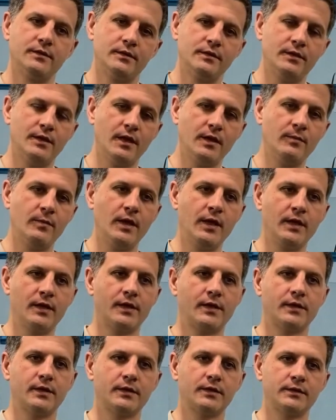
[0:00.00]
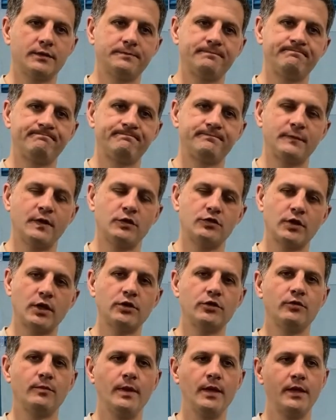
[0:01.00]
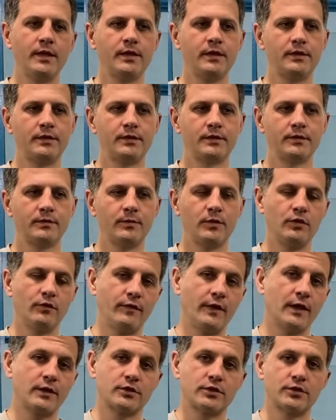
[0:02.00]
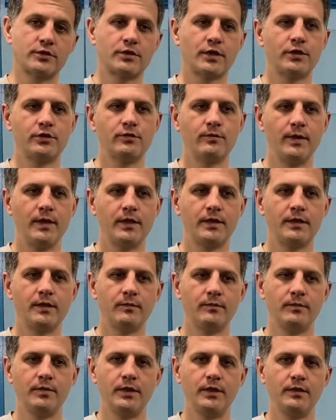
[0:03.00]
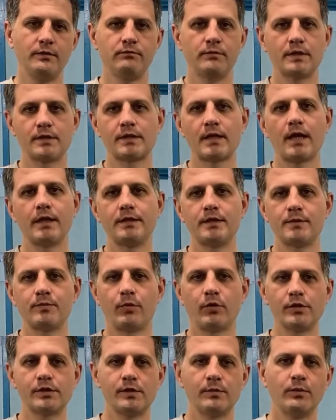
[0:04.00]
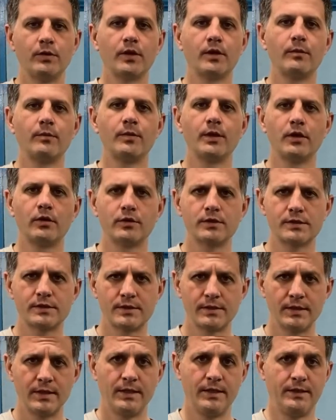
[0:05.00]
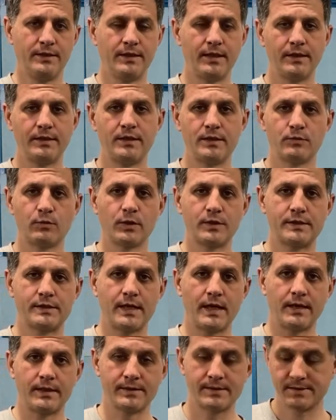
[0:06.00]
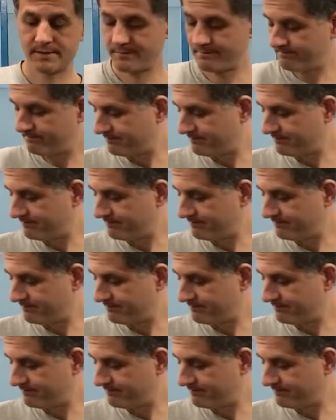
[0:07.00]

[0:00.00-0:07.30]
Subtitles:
they try to make it, manufacturers try to make them be as light as possible because that is what sells.